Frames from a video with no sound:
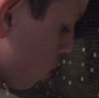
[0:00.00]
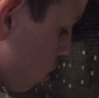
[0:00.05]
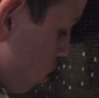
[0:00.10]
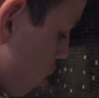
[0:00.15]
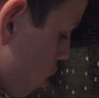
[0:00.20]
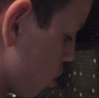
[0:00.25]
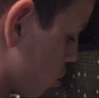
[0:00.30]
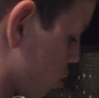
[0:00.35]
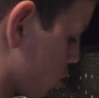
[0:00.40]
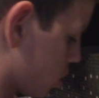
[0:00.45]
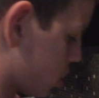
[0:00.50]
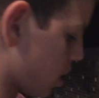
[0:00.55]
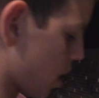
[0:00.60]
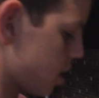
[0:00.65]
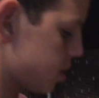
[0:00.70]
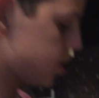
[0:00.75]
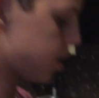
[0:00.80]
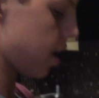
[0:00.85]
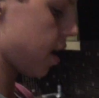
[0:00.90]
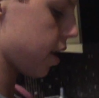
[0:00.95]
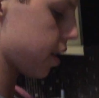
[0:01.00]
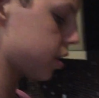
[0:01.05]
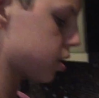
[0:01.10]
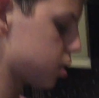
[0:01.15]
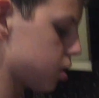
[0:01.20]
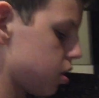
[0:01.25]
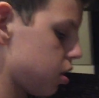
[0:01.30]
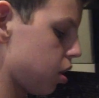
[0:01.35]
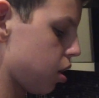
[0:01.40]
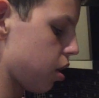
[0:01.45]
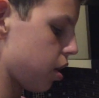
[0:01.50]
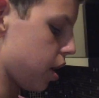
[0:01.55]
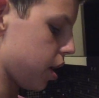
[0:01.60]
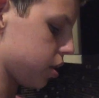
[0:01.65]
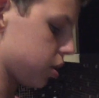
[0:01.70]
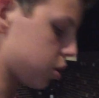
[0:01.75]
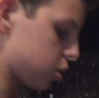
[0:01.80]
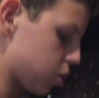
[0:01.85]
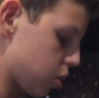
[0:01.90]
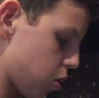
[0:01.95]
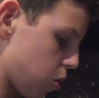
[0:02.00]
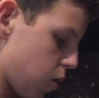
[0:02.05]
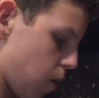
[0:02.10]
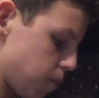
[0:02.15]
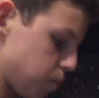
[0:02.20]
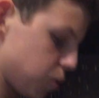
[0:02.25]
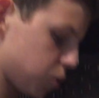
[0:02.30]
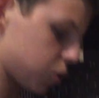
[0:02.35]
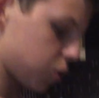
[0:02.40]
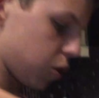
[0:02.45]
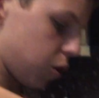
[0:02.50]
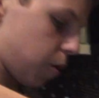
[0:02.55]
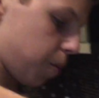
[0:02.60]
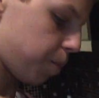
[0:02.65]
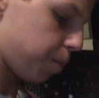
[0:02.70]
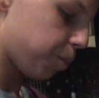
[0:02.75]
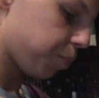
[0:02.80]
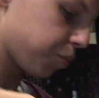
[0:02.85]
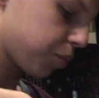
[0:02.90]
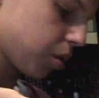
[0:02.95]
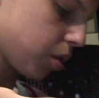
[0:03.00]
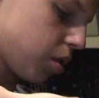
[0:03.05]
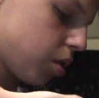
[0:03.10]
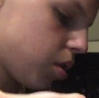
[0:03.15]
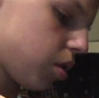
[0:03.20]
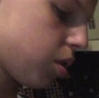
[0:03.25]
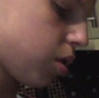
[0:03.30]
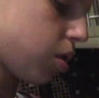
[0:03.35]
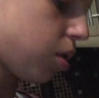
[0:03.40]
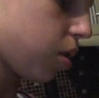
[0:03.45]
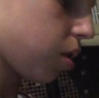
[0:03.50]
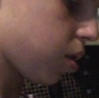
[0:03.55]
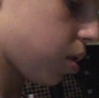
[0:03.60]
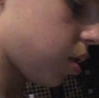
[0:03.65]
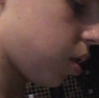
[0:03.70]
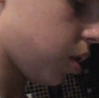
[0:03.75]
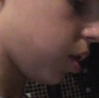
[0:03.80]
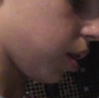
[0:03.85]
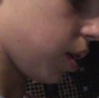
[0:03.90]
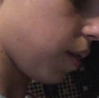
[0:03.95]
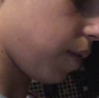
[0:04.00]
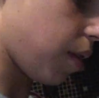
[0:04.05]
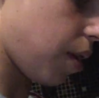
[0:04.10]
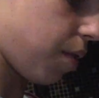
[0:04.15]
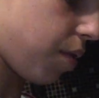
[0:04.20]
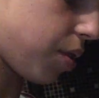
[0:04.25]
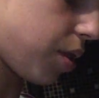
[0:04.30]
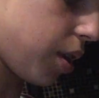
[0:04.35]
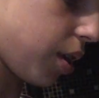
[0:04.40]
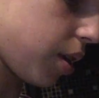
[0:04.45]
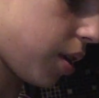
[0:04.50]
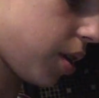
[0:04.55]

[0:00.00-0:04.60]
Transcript: larger size eggs. And so I'm just gonna leave everything